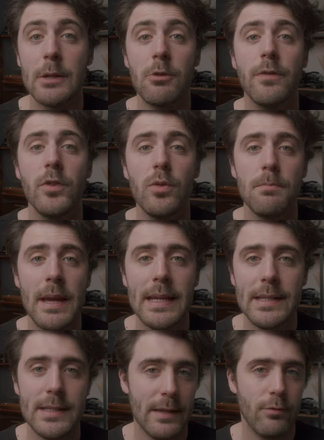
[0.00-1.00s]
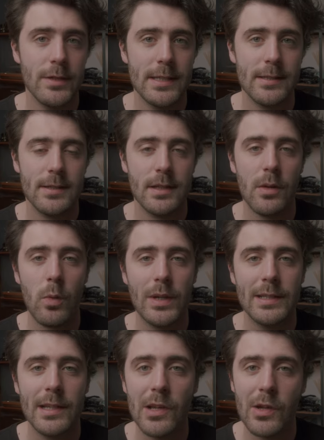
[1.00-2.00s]
There are a few main differences that I
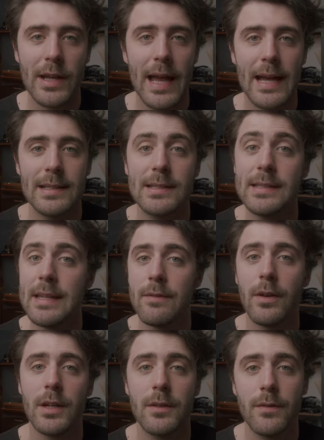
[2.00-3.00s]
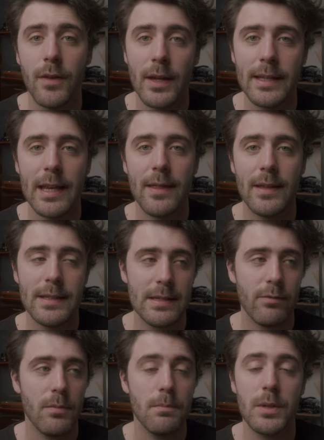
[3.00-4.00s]
wanted to look at and see if I could find anything
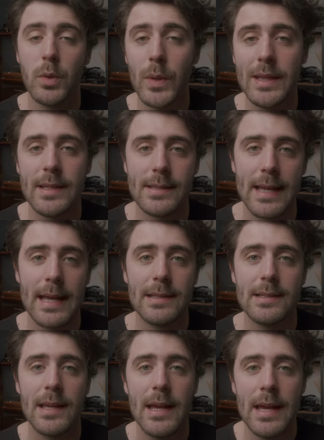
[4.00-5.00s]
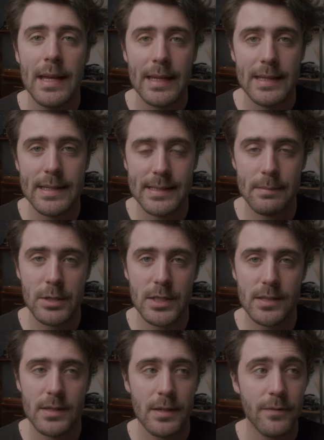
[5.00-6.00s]
different between the scans in these
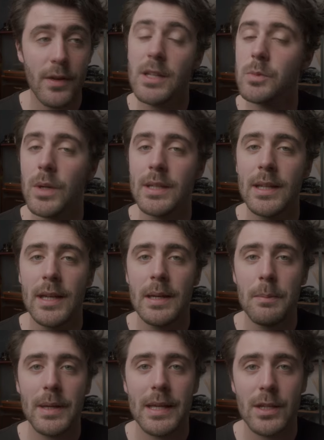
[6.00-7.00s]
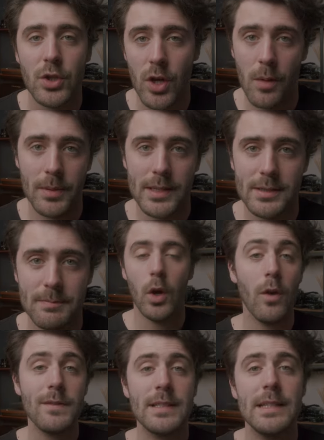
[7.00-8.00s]
images. The first one being sharpness.
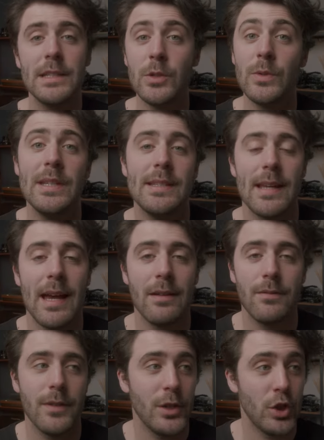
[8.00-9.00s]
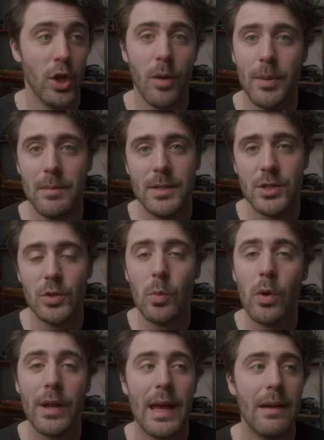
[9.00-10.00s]
Obviously you need to have a sharp image. You
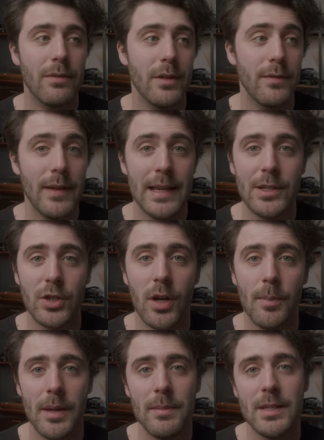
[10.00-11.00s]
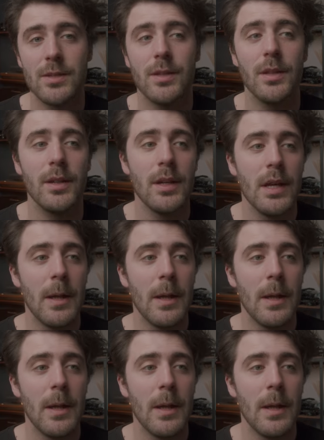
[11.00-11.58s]
want to have a fairly sharp image that